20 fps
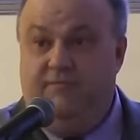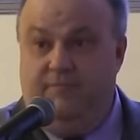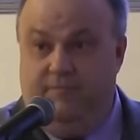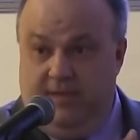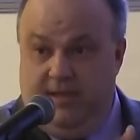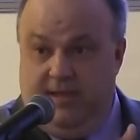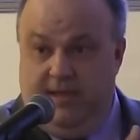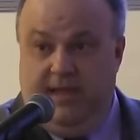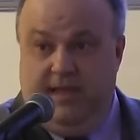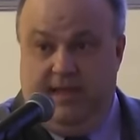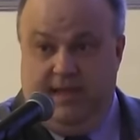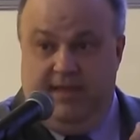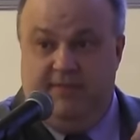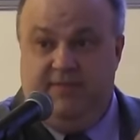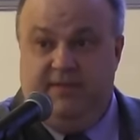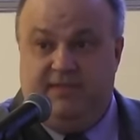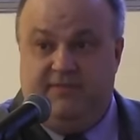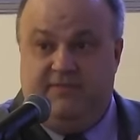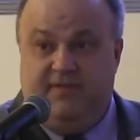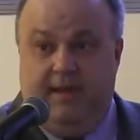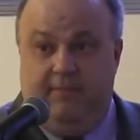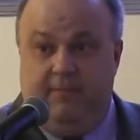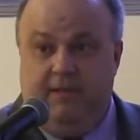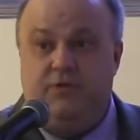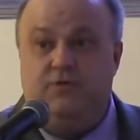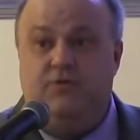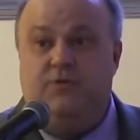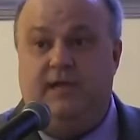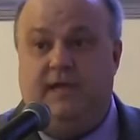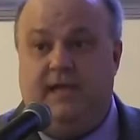not in this
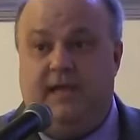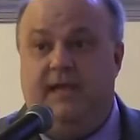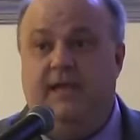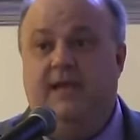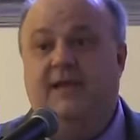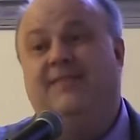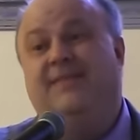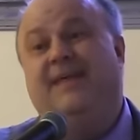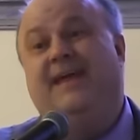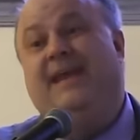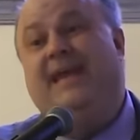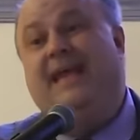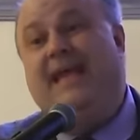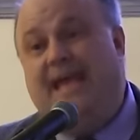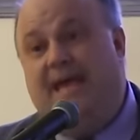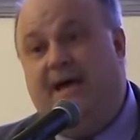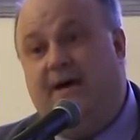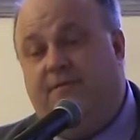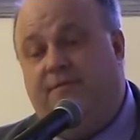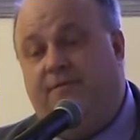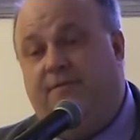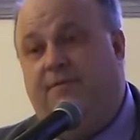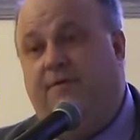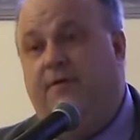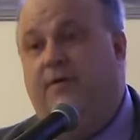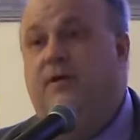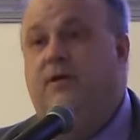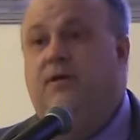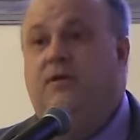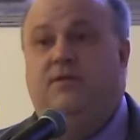family tree than if